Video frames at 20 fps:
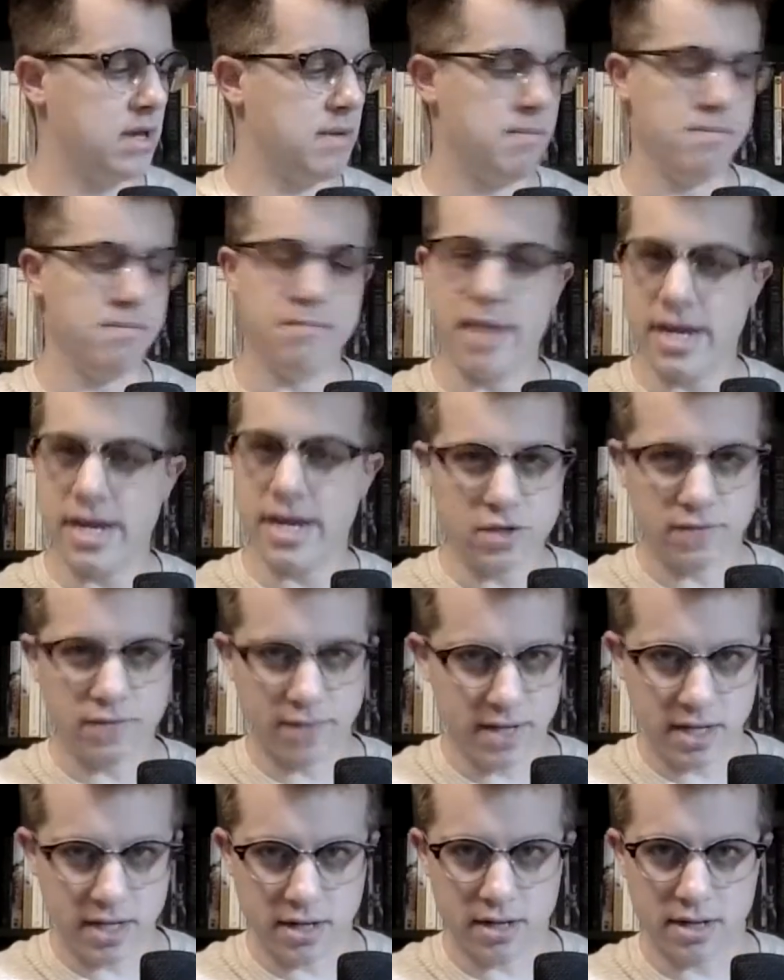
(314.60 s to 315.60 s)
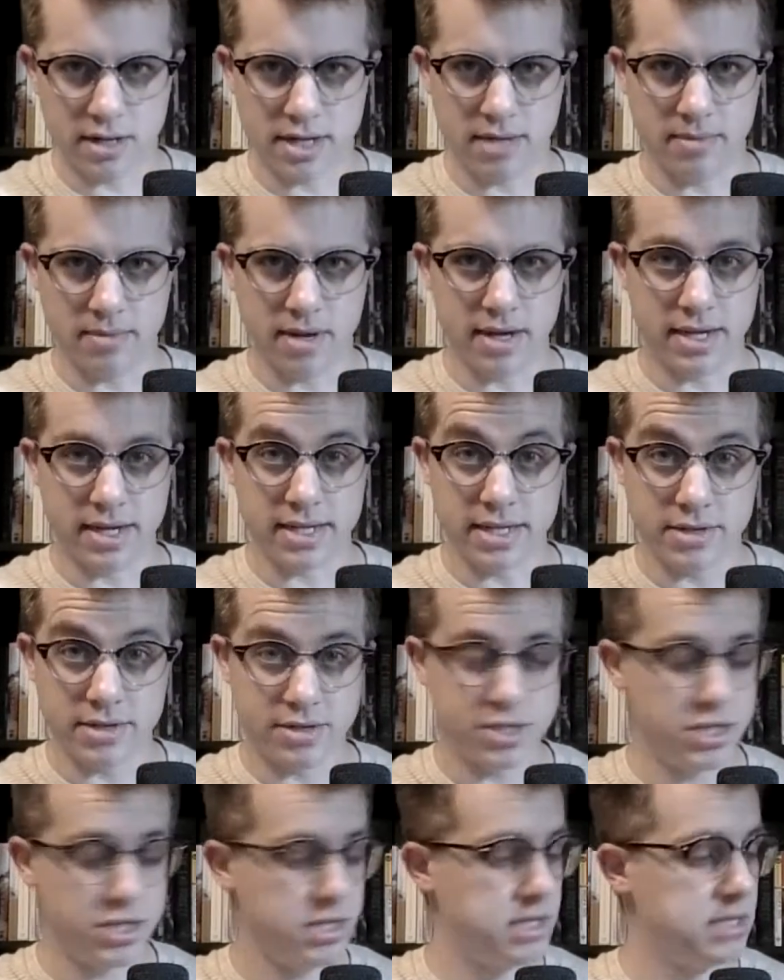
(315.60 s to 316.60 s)
Major figure in American
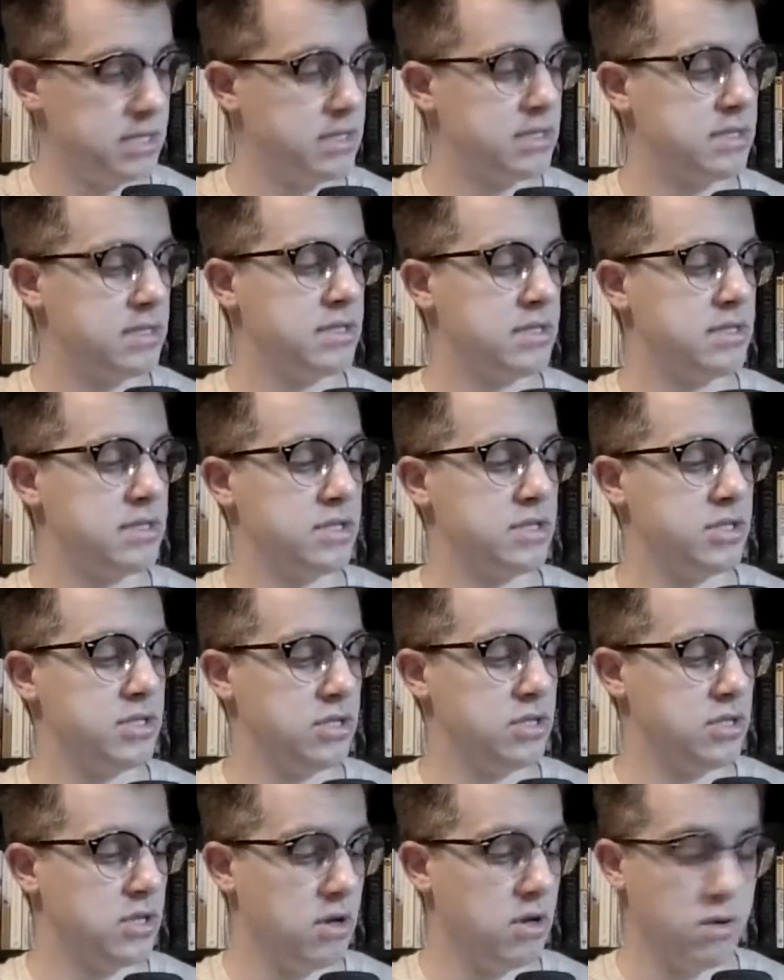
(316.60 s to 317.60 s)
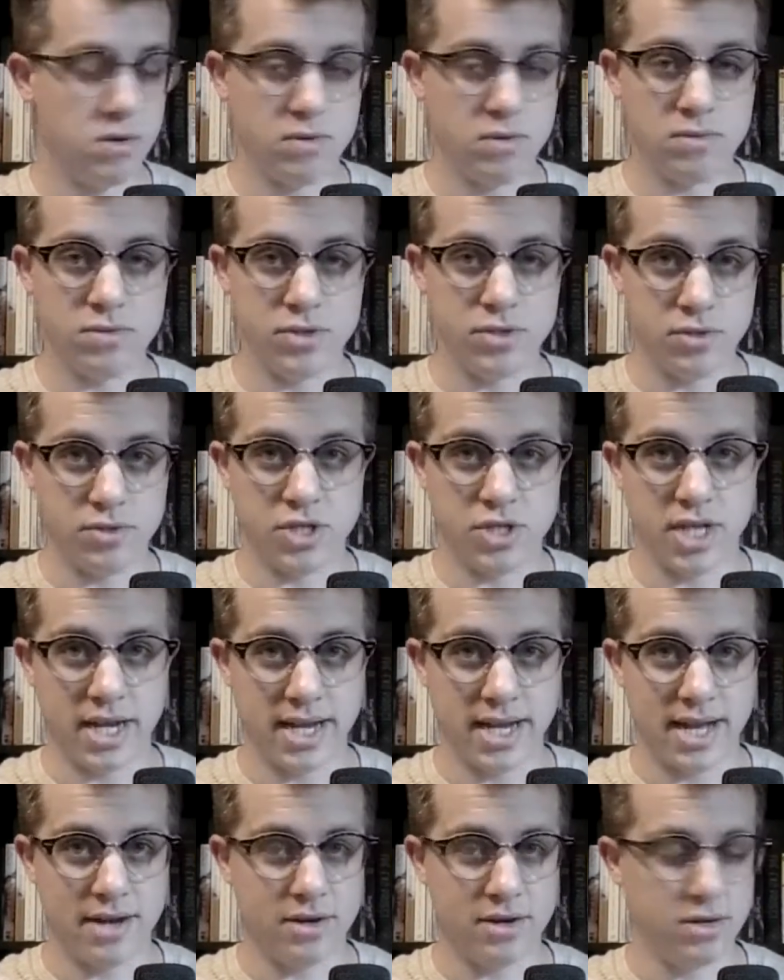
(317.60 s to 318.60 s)
literature. Go do
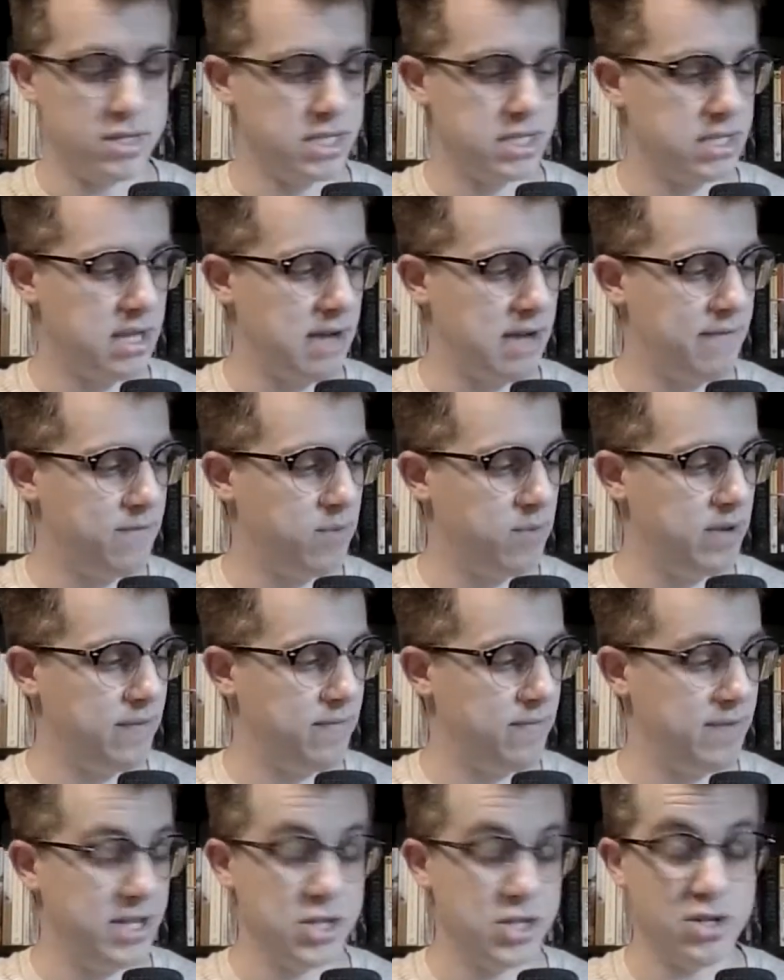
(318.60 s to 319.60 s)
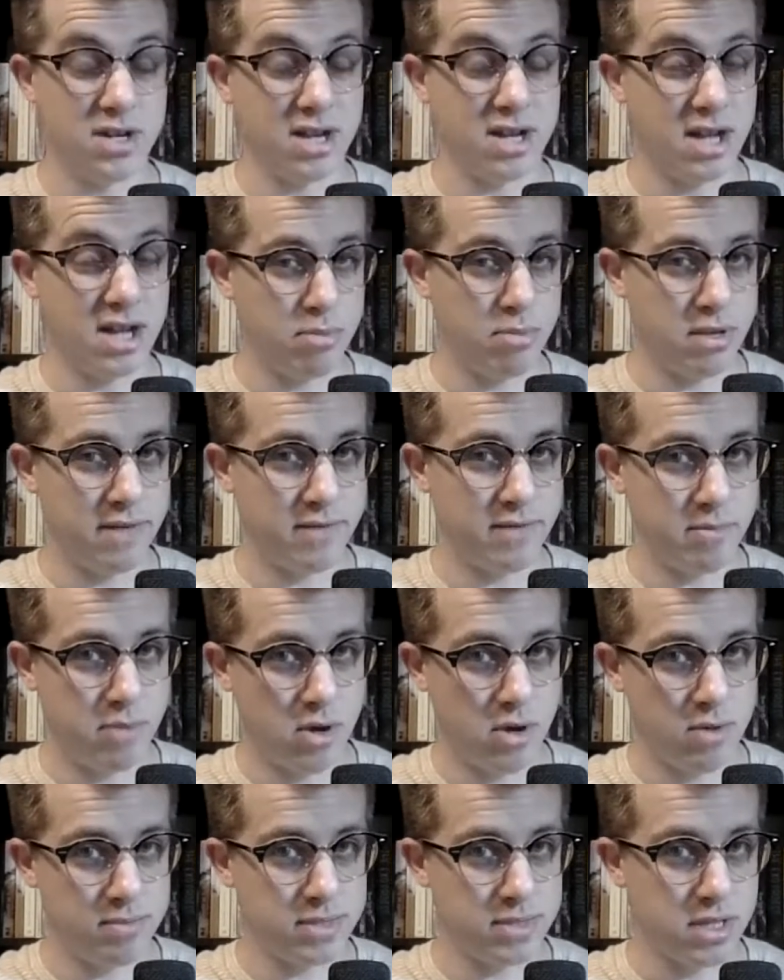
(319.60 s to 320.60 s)
check out her stuff. We've featured a couple of her
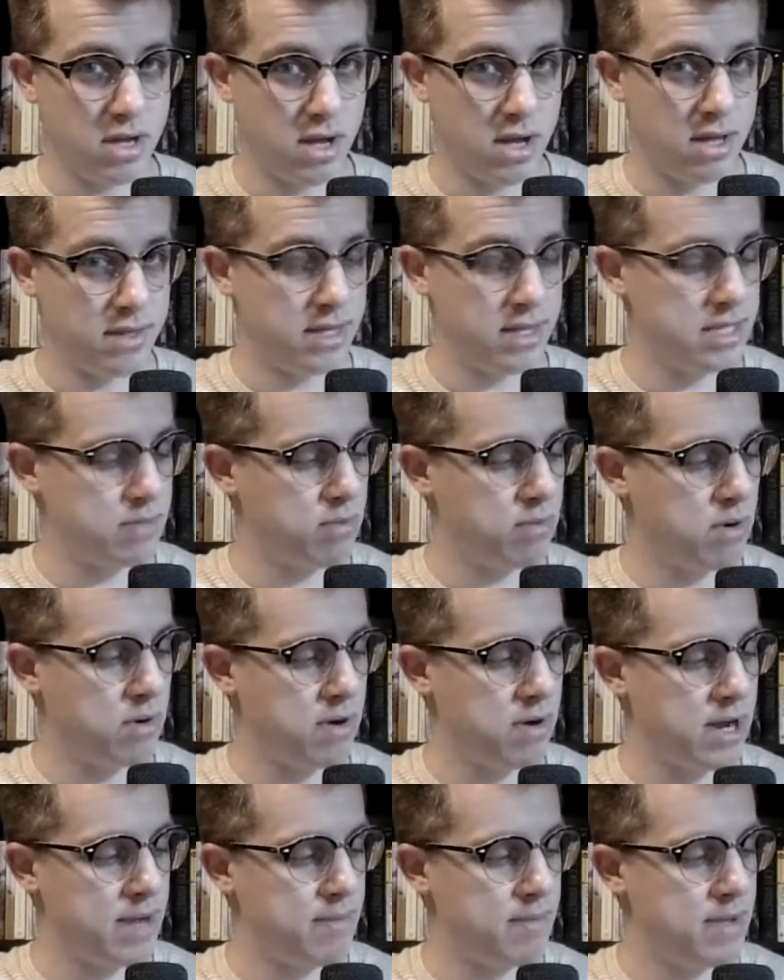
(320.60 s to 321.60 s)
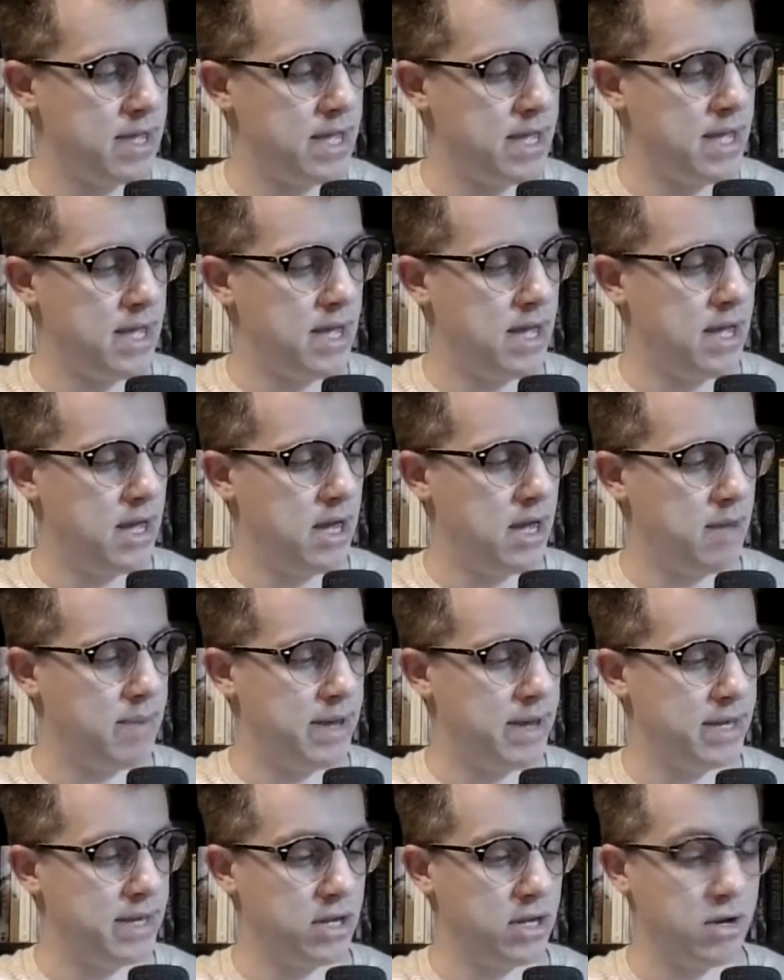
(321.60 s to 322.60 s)
poems on this program.
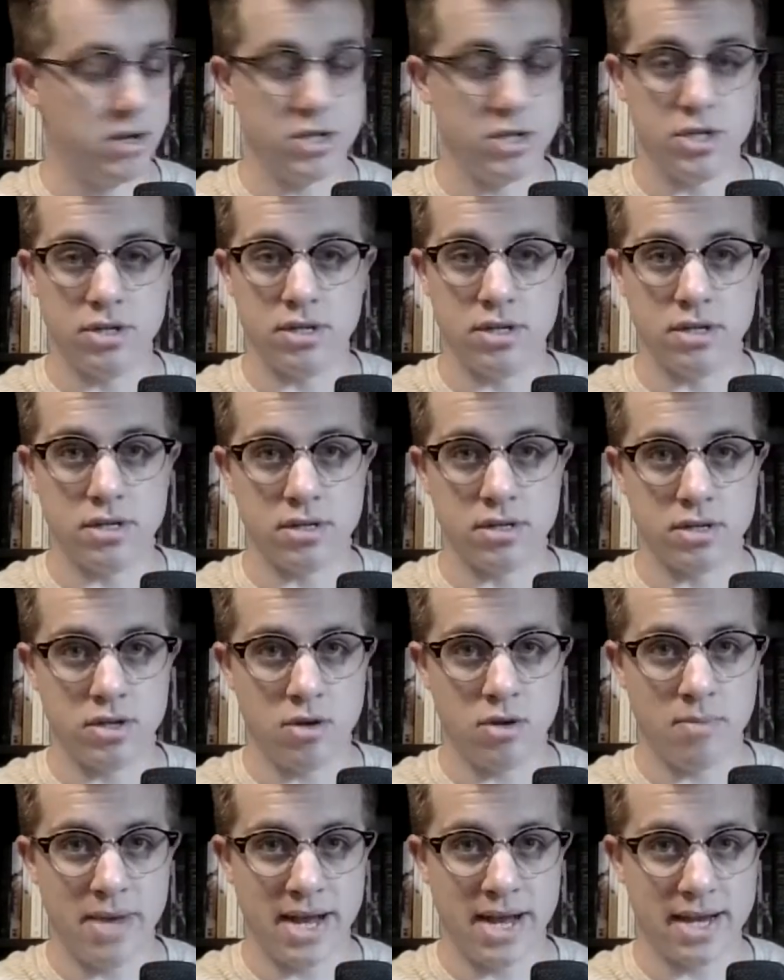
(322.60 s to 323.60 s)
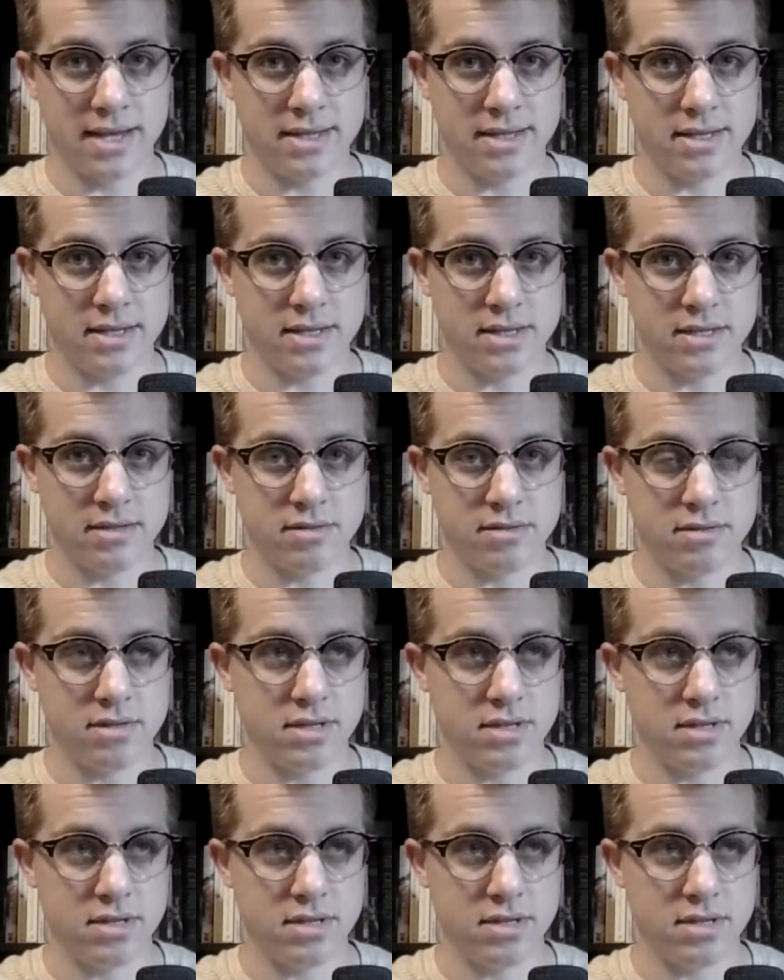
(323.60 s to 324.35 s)
I'd encourage you to go back in the